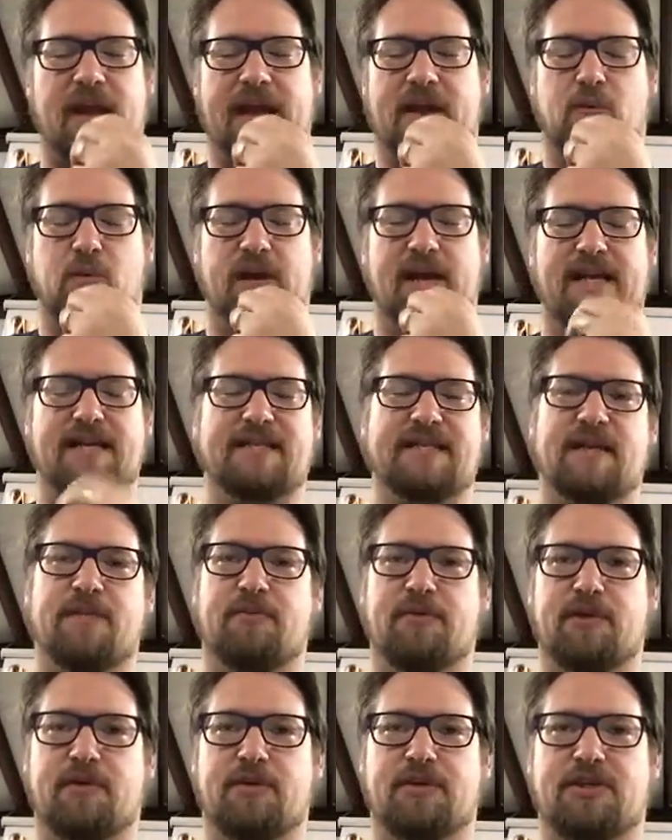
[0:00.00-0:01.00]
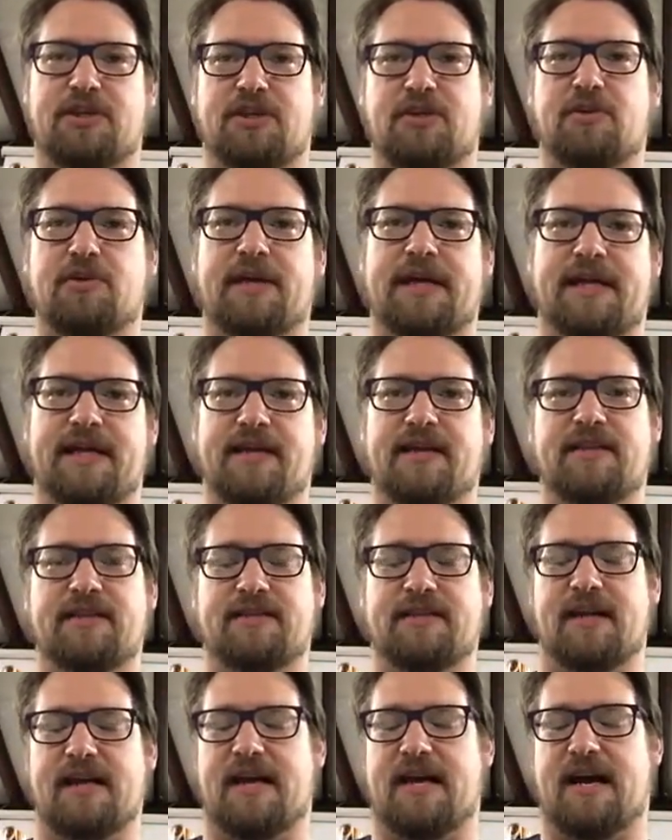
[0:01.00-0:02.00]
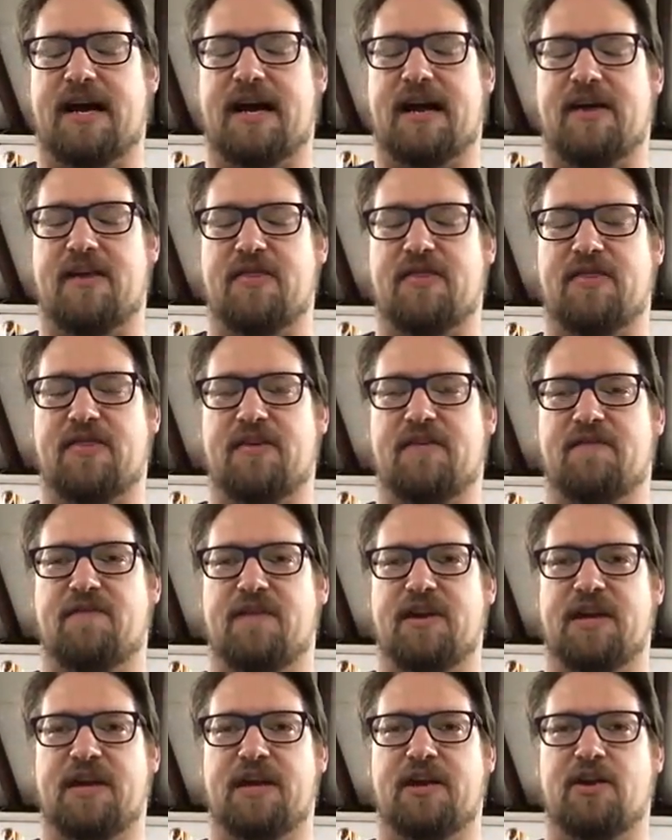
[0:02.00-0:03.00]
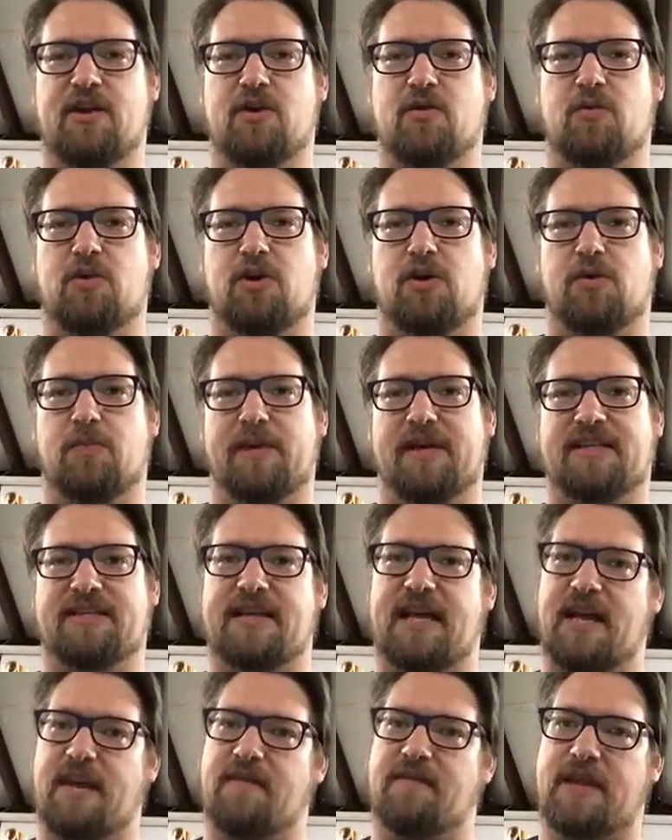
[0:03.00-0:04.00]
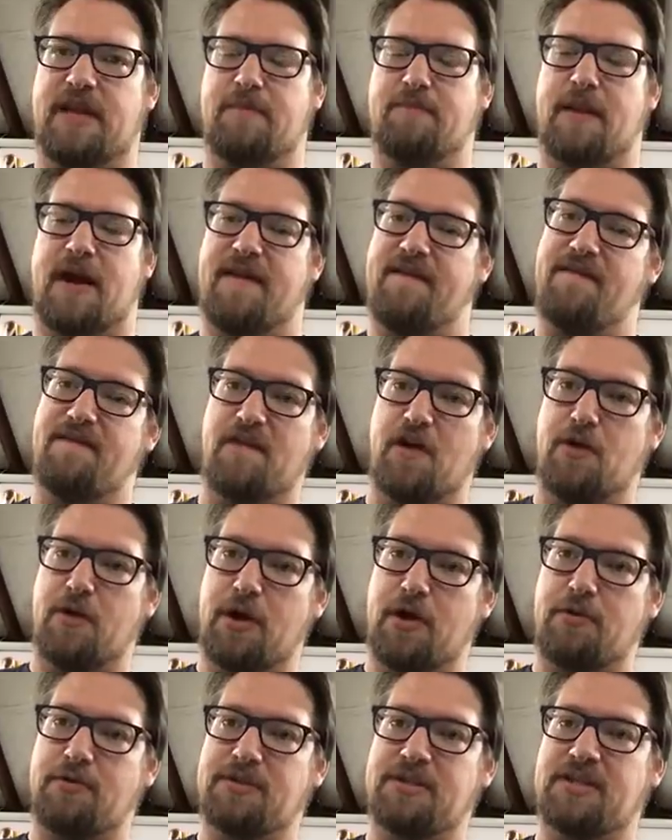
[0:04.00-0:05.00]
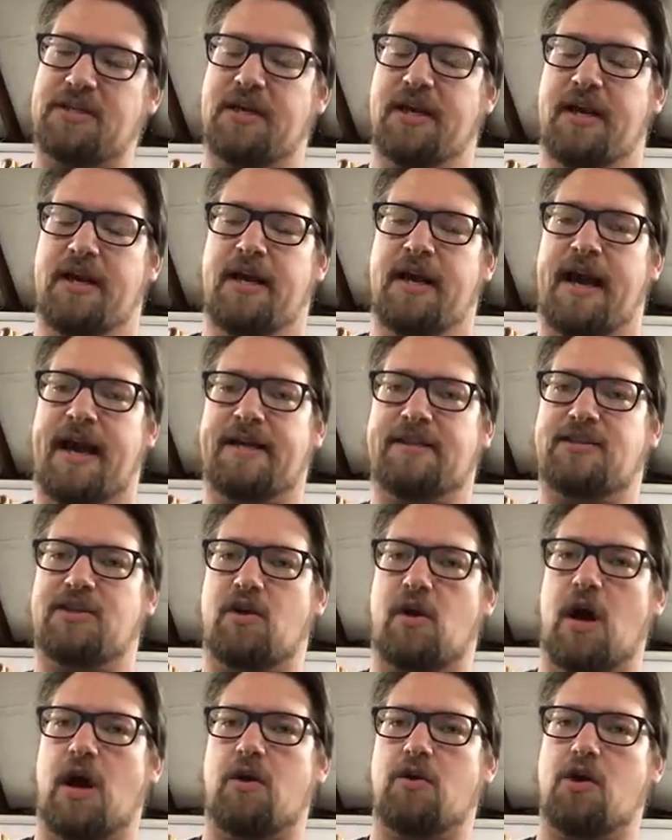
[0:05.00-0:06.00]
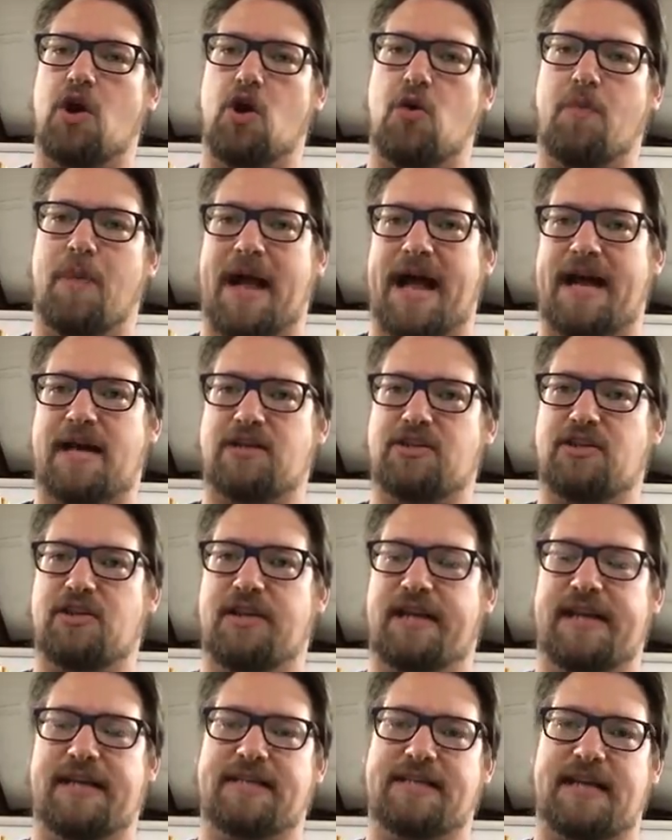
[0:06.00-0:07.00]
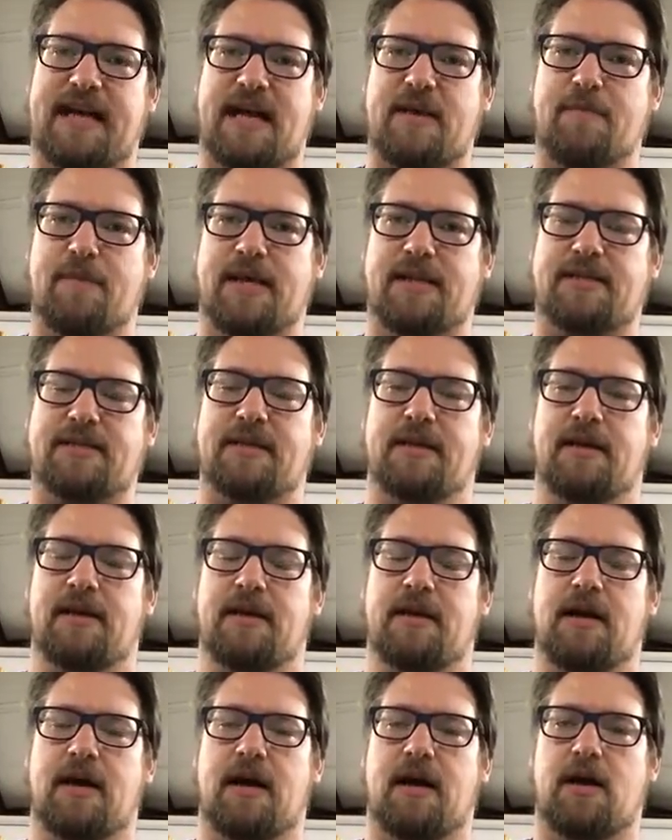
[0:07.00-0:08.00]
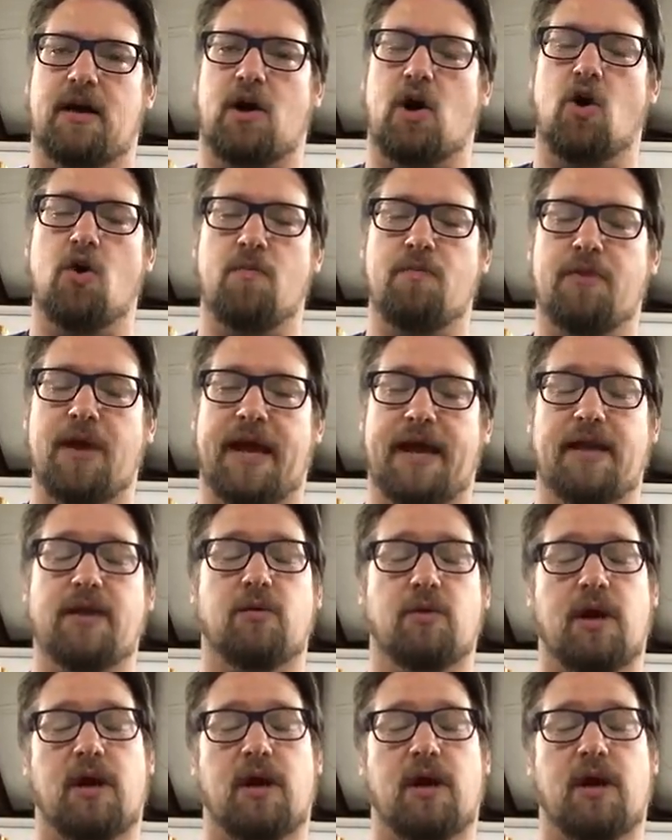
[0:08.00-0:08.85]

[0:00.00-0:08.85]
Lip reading: And what I simply will do is the video will be saved in my photos. And so I'll go back to the assignment homepage.